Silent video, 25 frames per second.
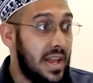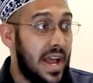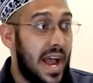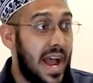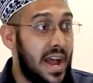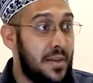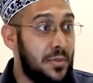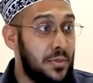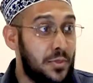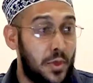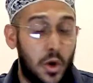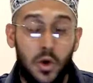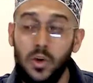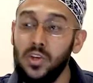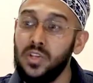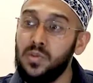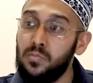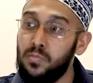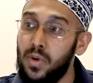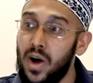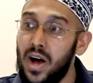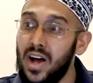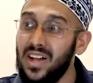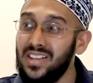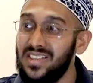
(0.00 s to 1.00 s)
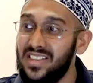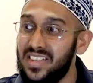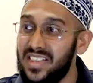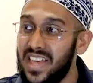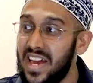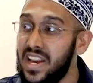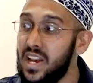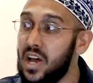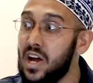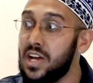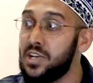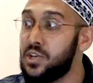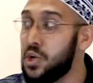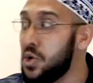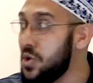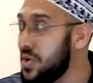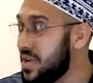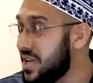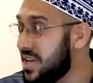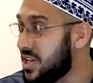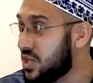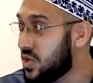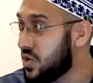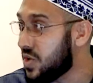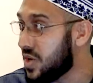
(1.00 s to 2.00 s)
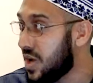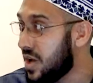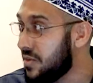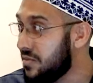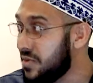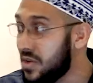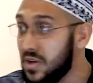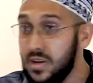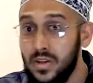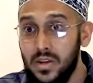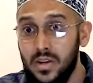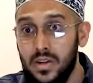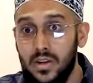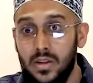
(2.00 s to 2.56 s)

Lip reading: And those parts that I don't need to cover,